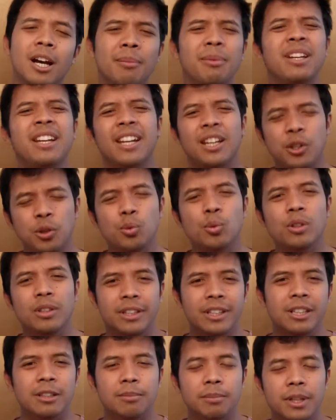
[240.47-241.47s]
I mean, they do a
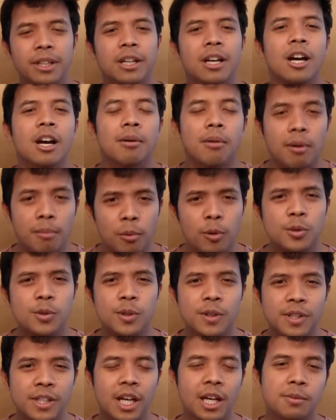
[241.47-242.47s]
little bit, but most
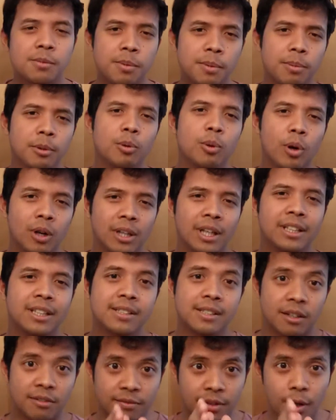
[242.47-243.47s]
of the times people who are like
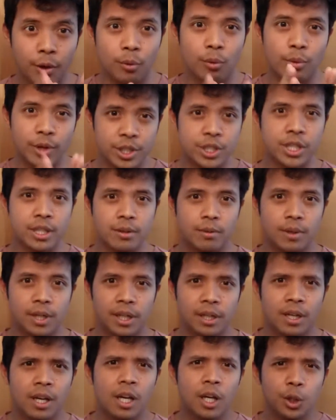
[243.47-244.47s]
this are very rigid,
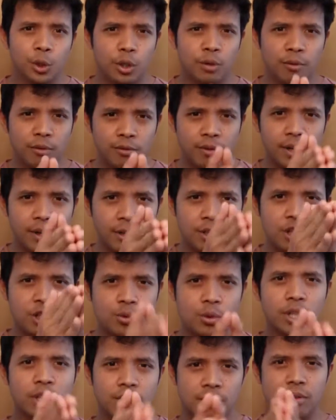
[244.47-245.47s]
right? You have a very
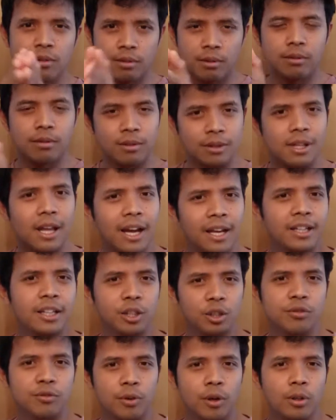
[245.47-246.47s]
strict line
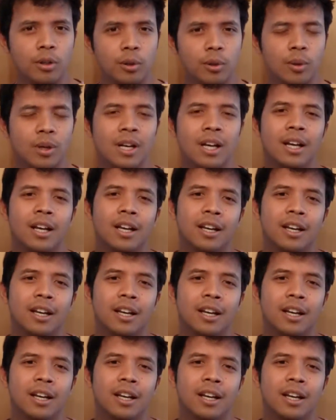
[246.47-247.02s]
that you follow.